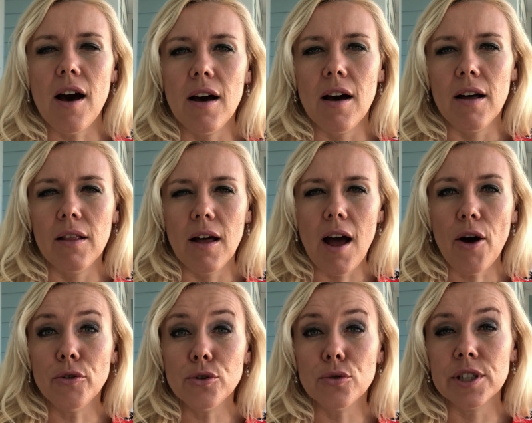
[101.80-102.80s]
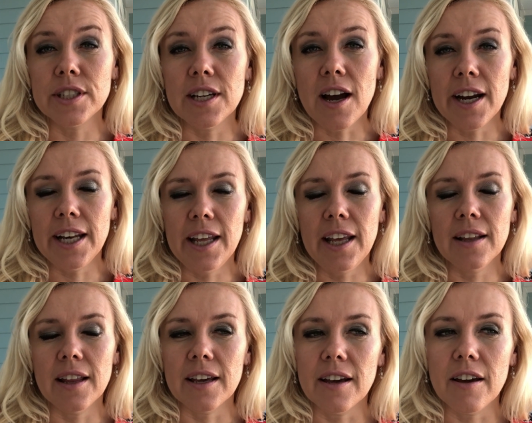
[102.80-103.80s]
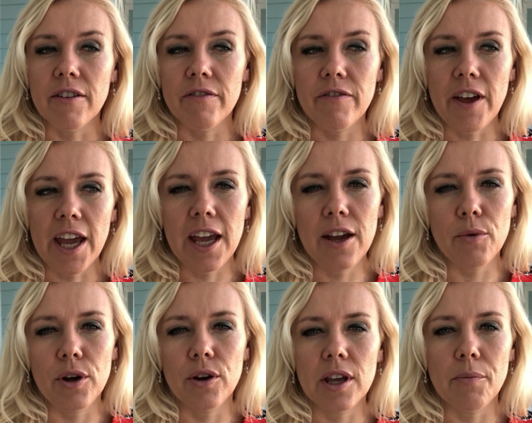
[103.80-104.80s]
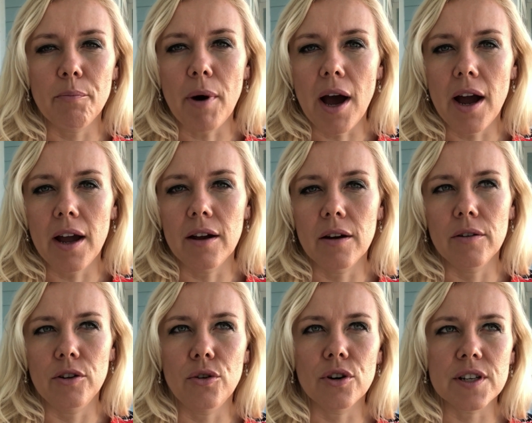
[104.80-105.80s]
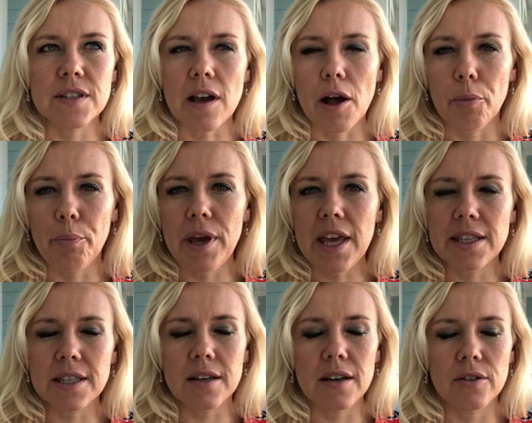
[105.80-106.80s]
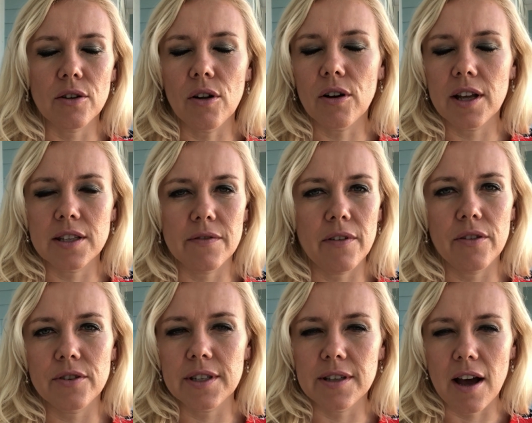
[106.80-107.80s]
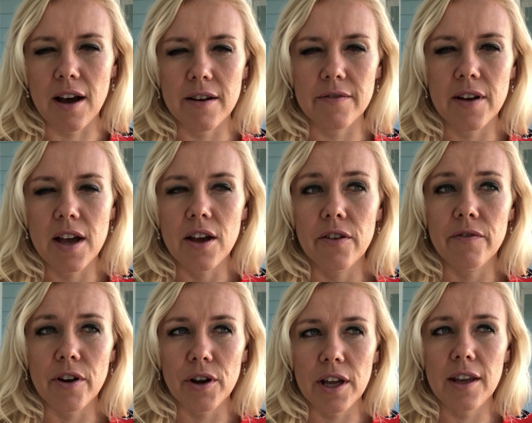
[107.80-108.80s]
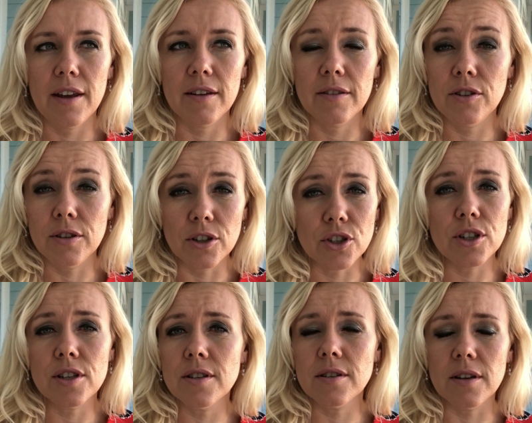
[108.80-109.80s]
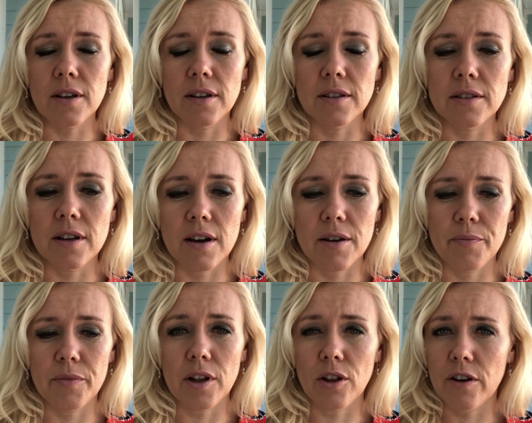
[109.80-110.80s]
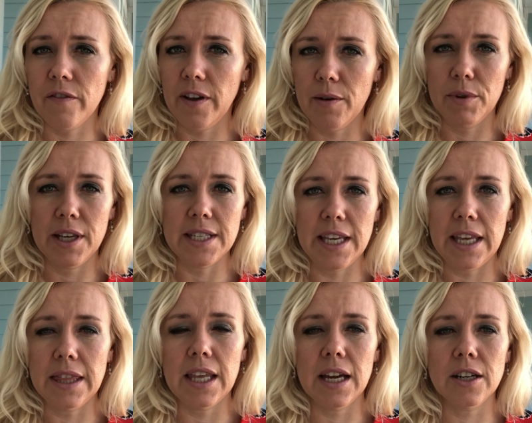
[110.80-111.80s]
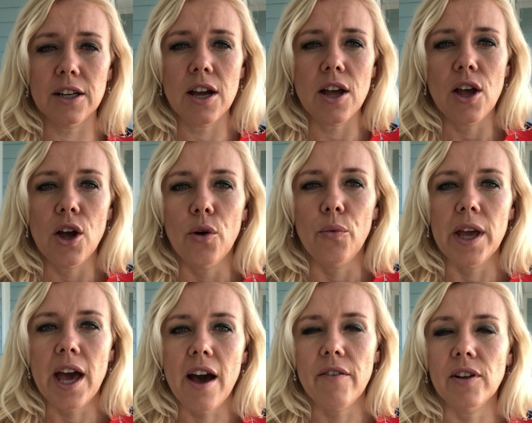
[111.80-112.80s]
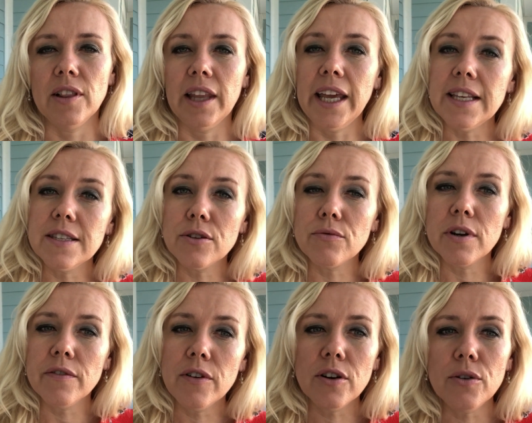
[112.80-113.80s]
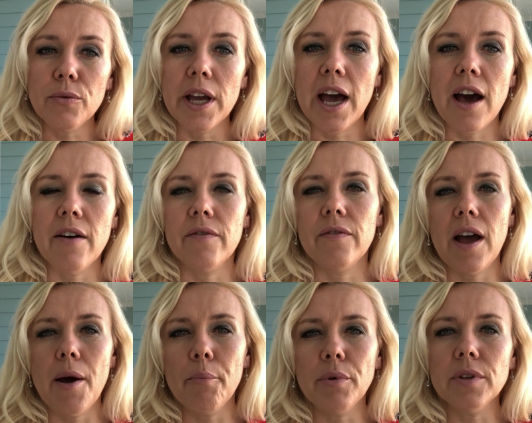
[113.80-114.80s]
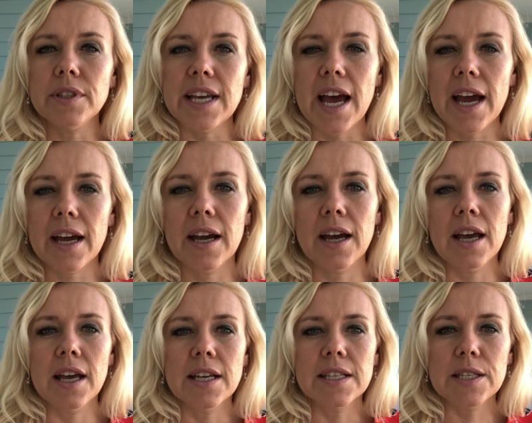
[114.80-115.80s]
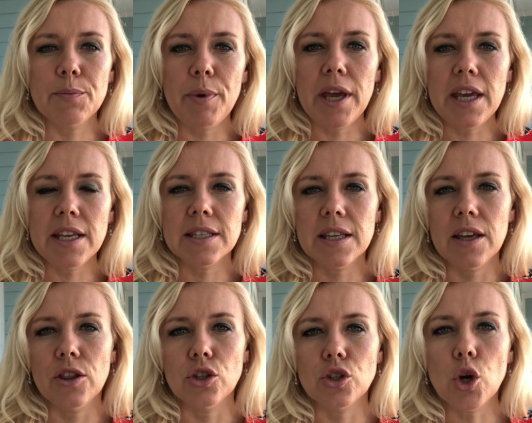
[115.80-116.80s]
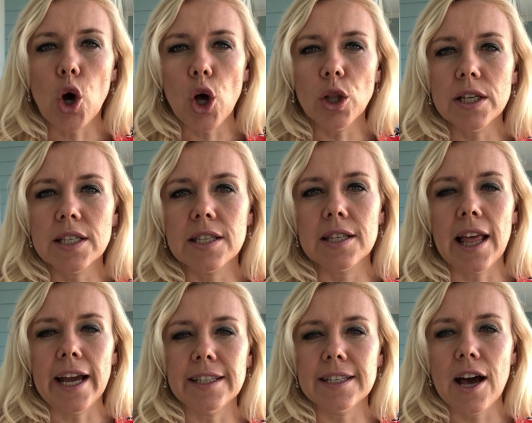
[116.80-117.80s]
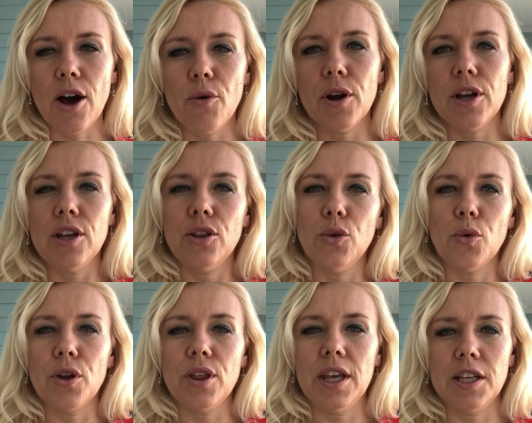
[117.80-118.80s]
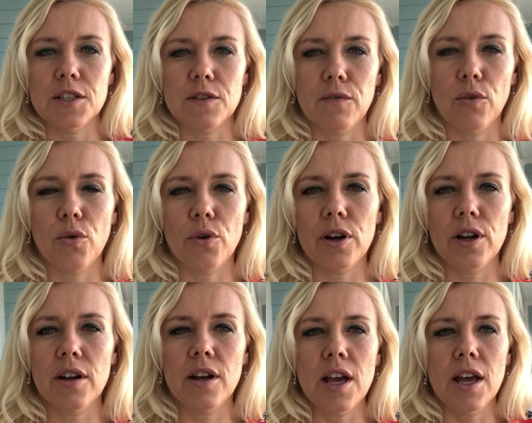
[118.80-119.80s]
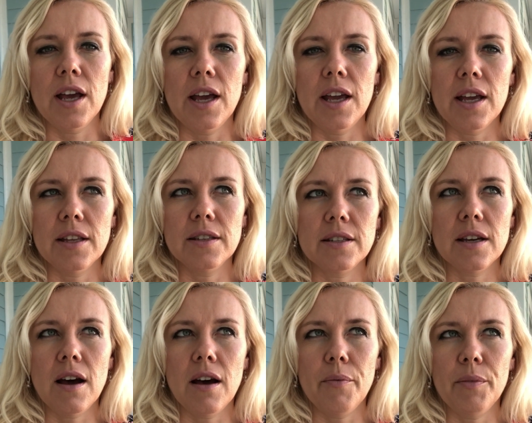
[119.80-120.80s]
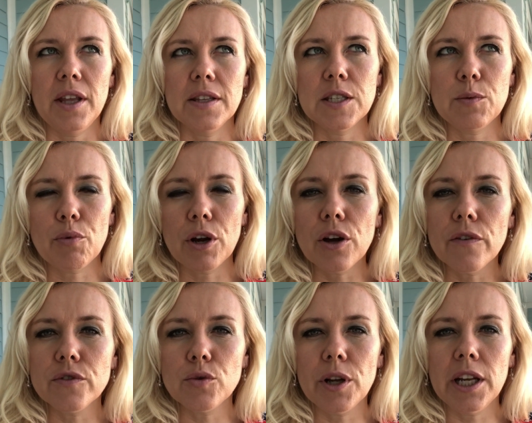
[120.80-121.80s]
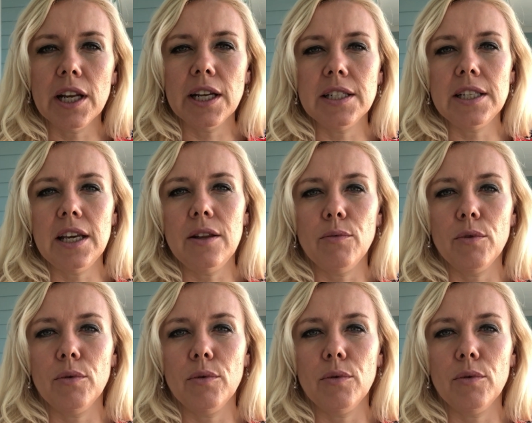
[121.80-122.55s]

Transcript: uh, outdoor dining, like a cafe where you can buy a New York style pizza and all kinds of other stuff. Very delicious and um, a lot of families eat there. We have a lazy river, we have ample deck space and the tallest slide tower in Northeast Florida. And um, in spring of 2019, we